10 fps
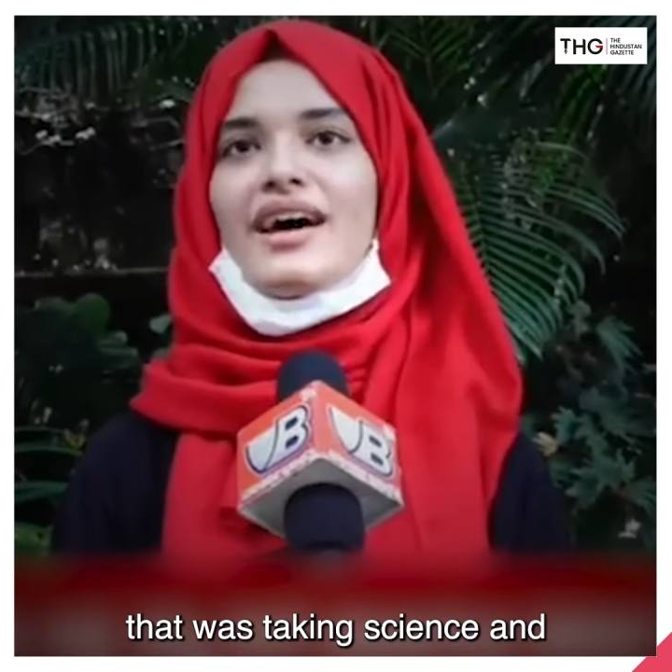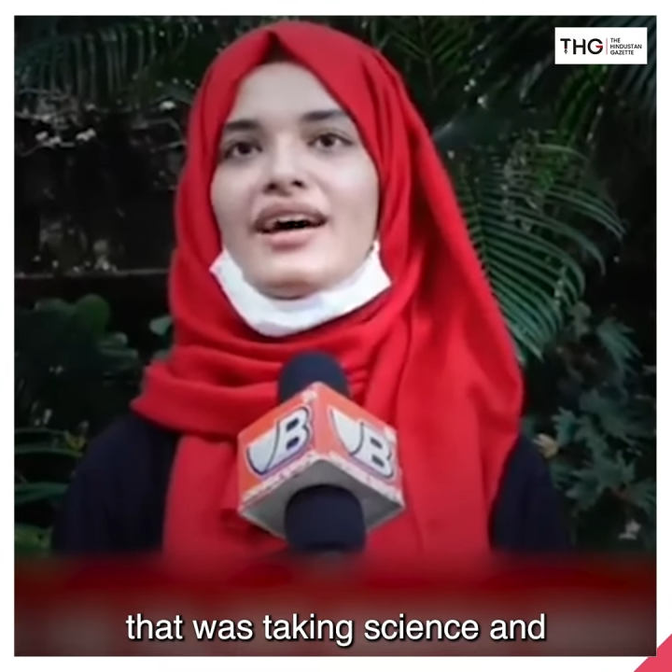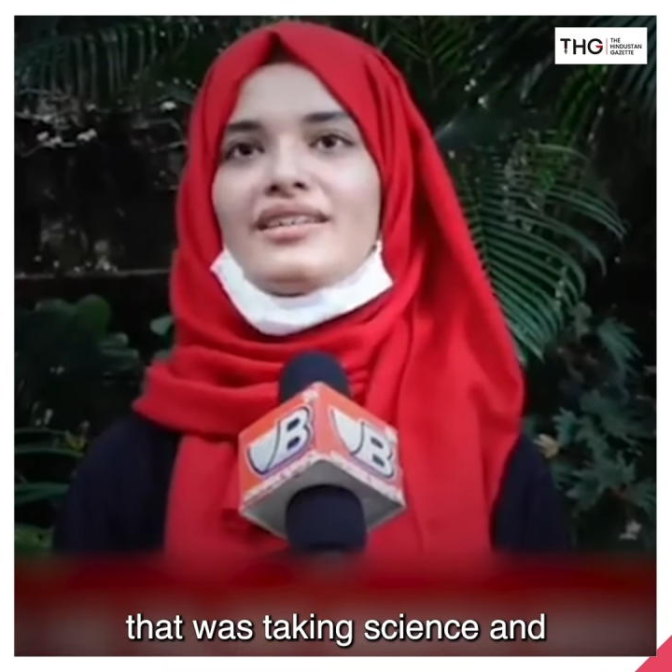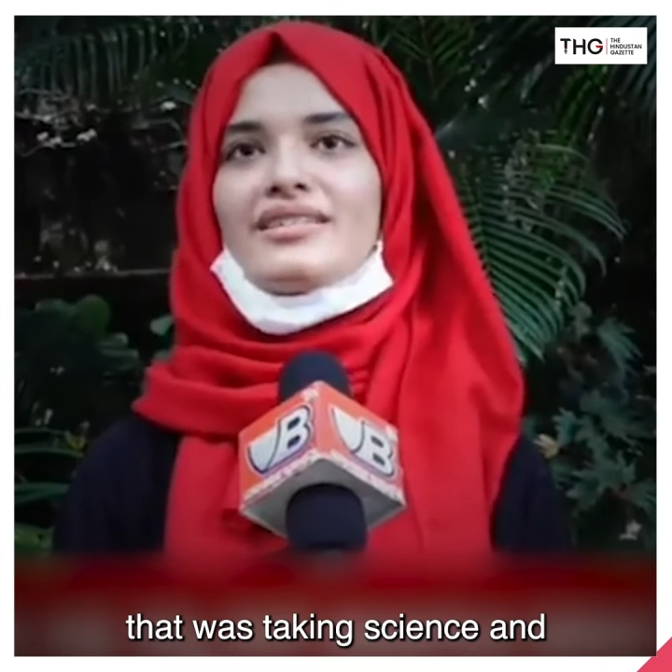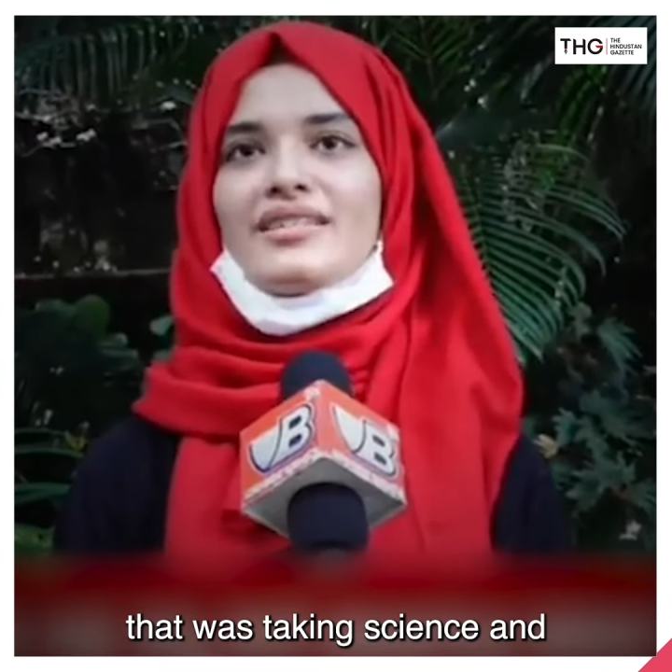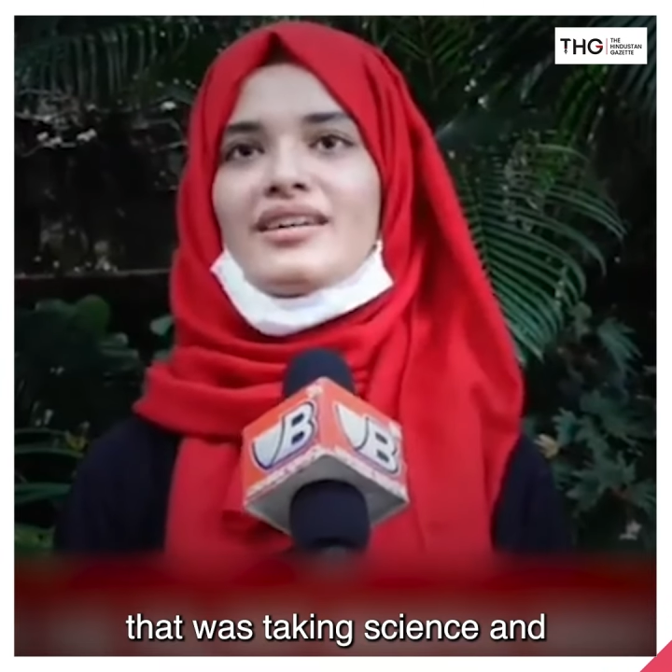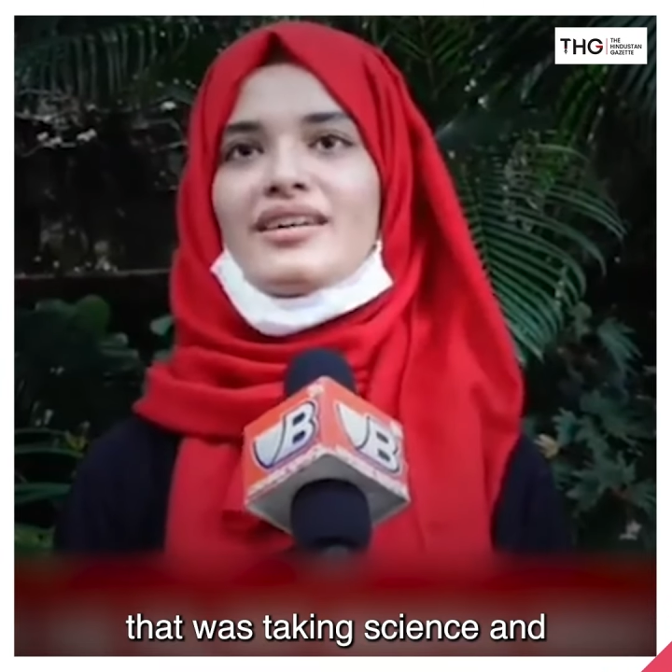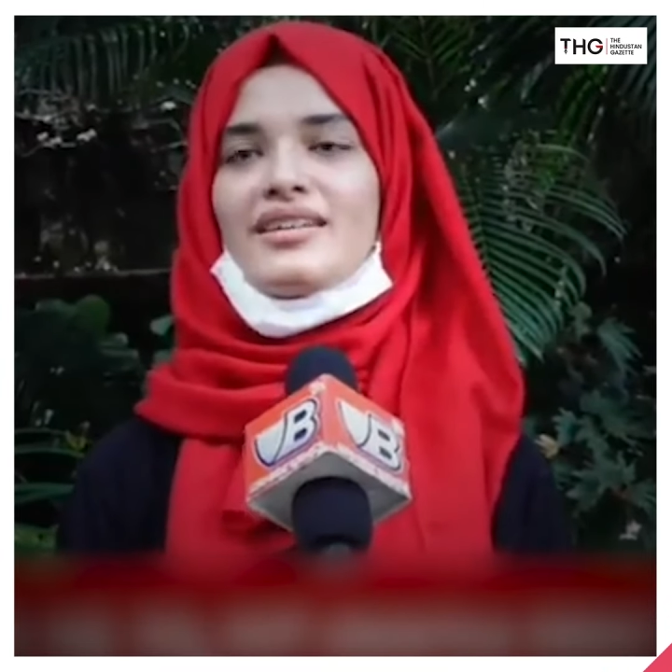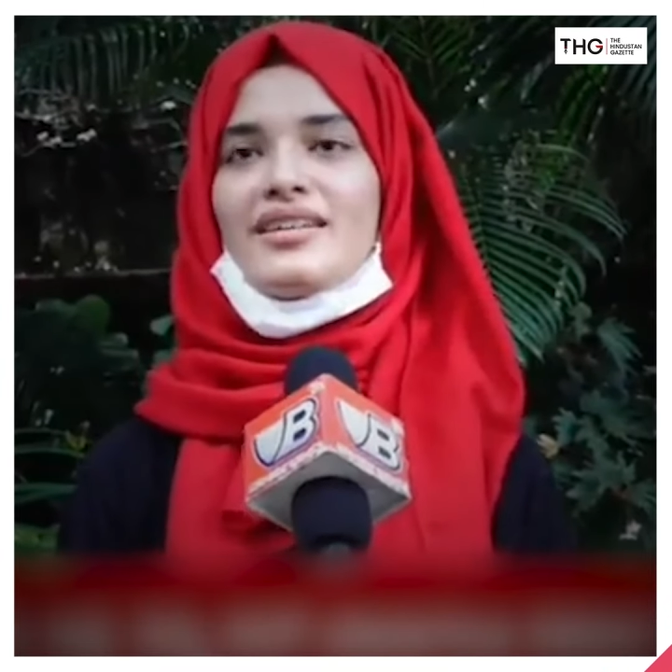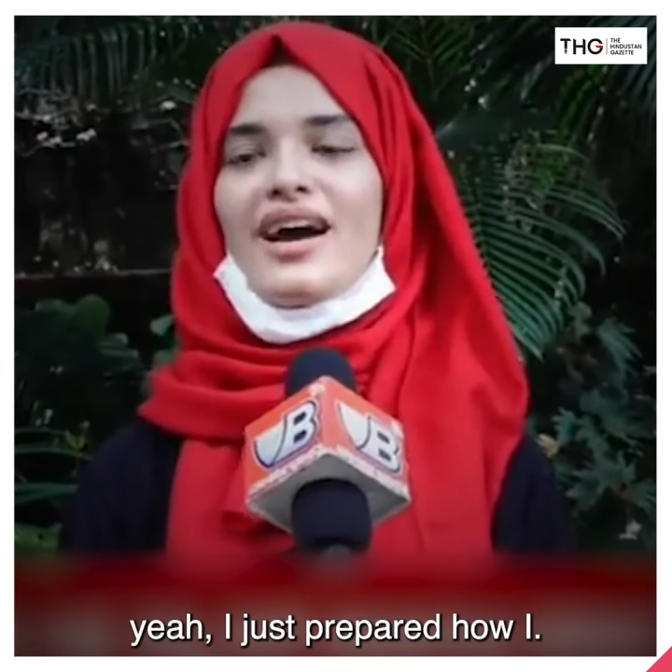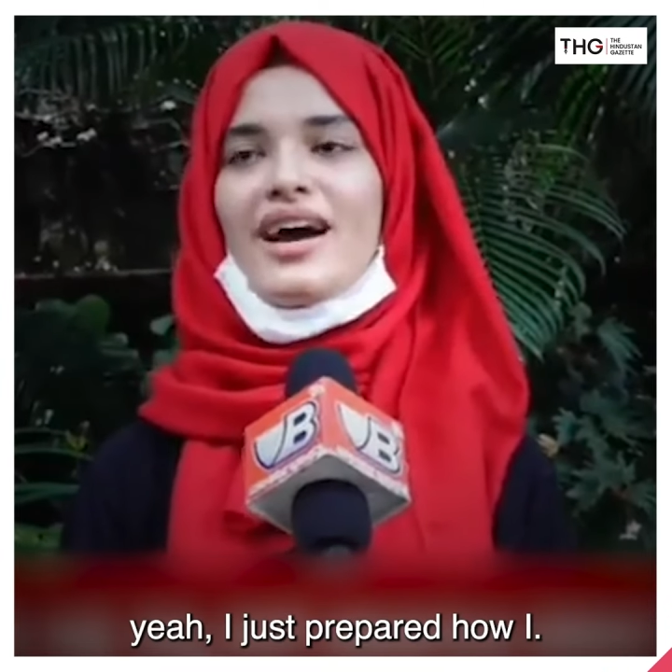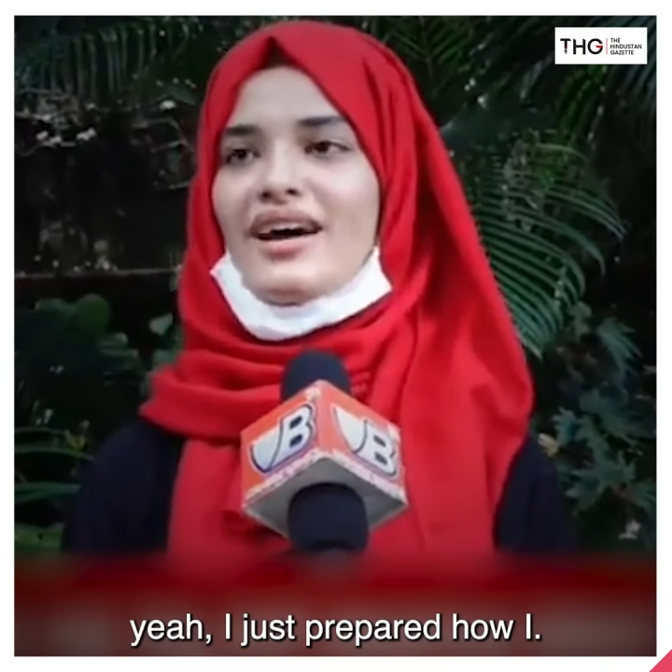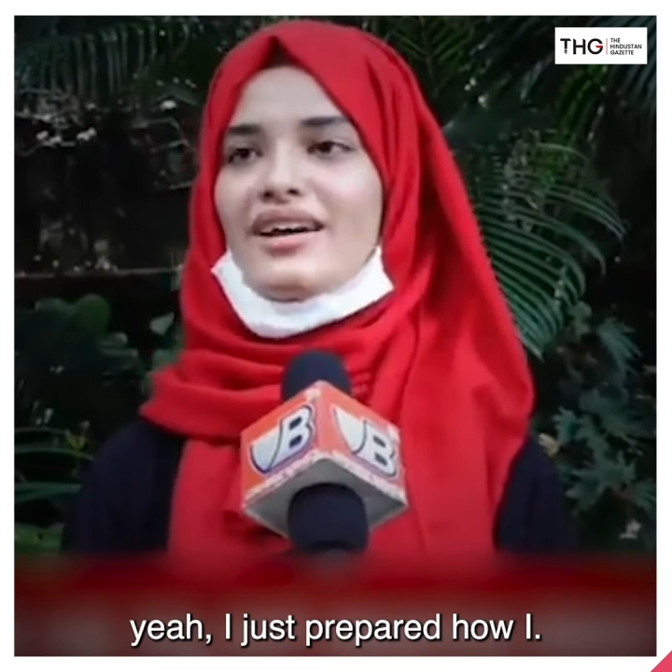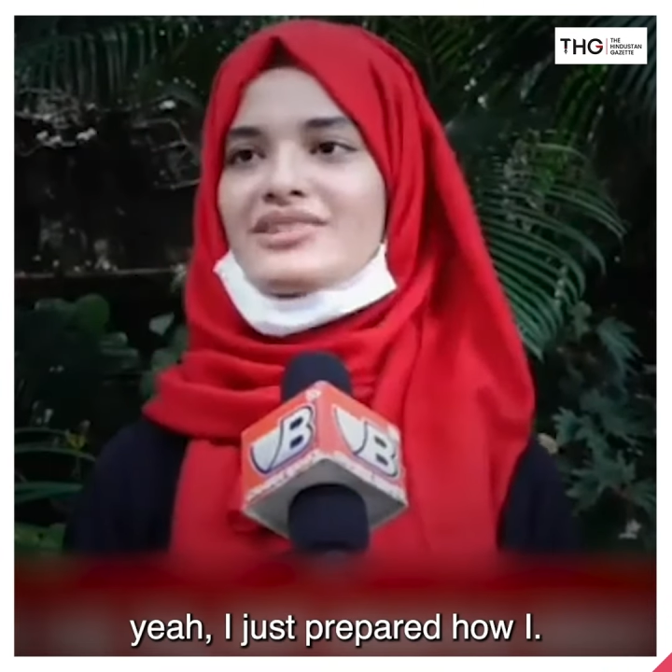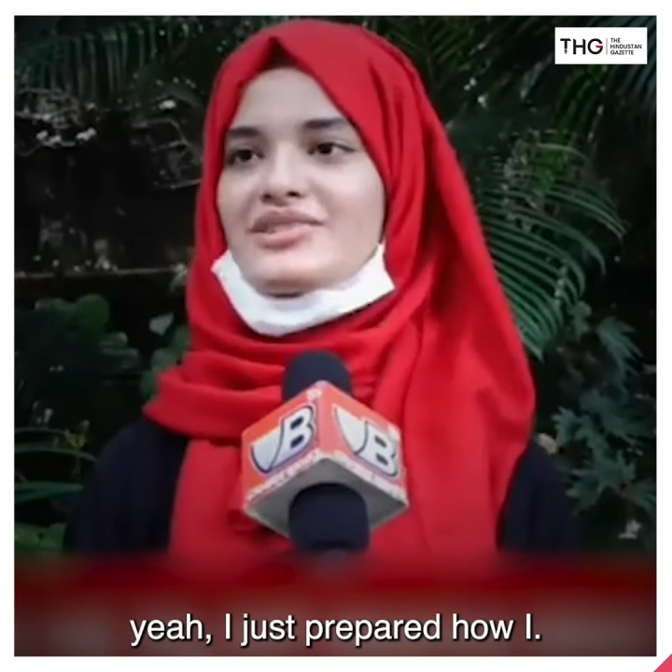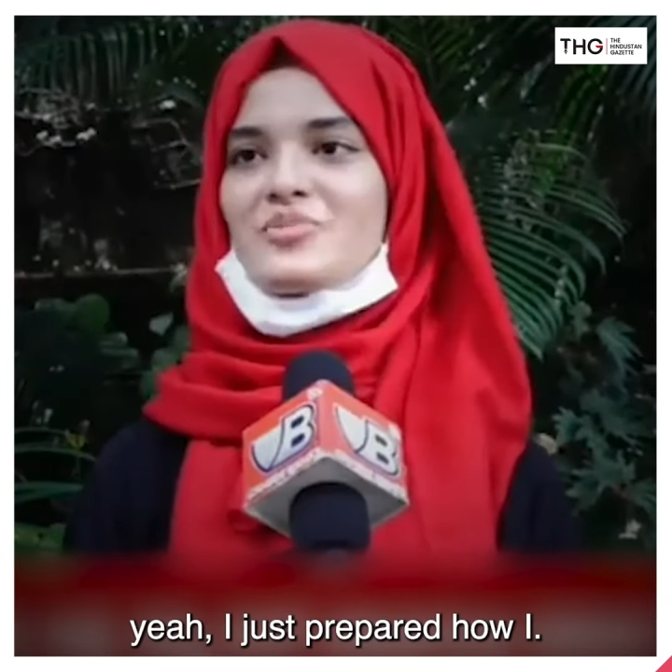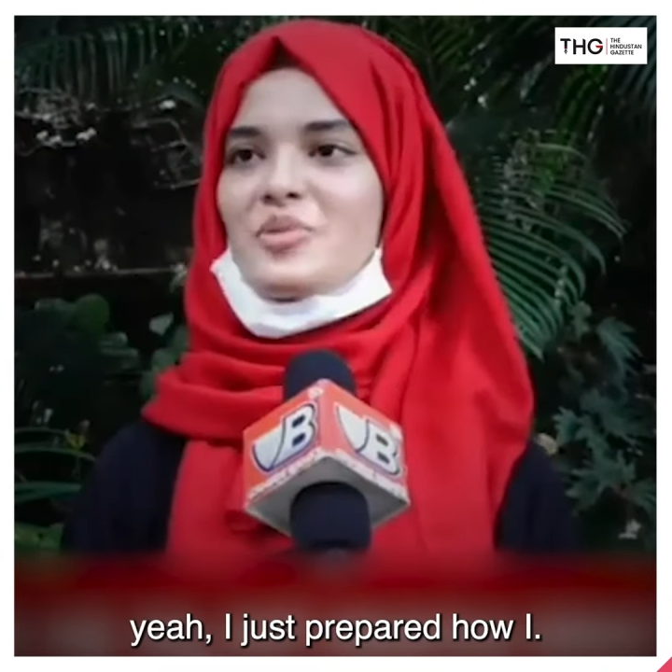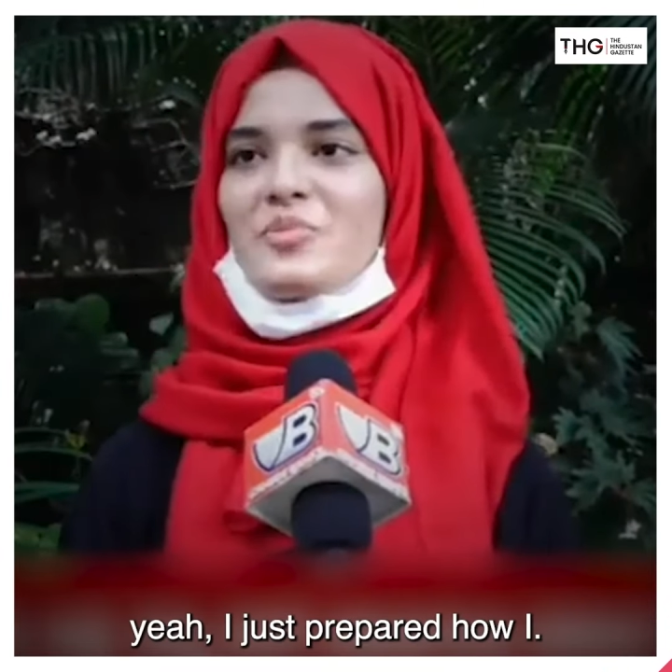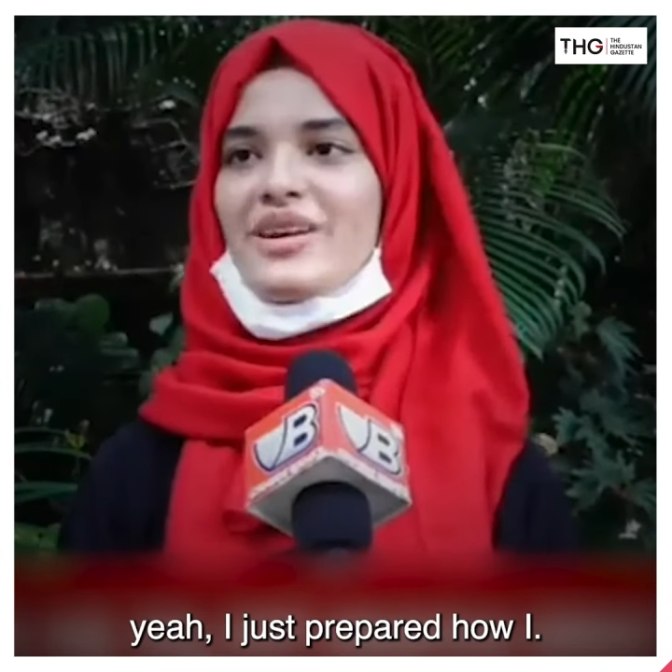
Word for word: And uh, yeah, I just